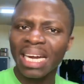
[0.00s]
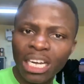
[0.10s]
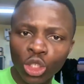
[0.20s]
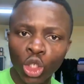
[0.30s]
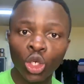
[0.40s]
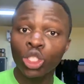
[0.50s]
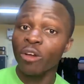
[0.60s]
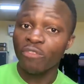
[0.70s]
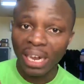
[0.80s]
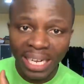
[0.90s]
Can't you use
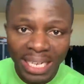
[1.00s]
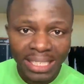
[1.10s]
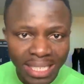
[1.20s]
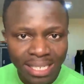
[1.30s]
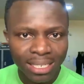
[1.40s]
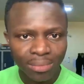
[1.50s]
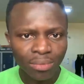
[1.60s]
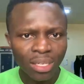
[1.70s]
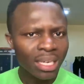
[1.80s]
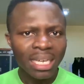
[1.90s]
your vacations?
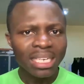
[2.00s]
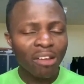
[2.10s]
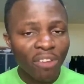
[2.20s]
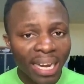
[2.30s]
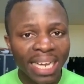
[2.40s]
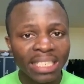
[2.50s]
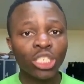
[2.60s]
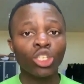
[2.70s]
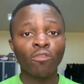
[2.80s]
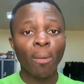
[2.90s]
The vacation
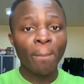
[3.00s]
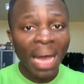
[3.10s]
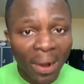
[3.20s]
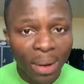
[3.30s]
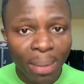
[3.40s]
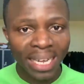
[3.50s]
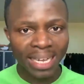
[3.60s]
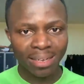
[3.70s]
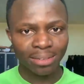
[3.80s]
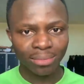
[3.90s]
is not for
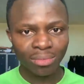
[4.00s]
merrymaking.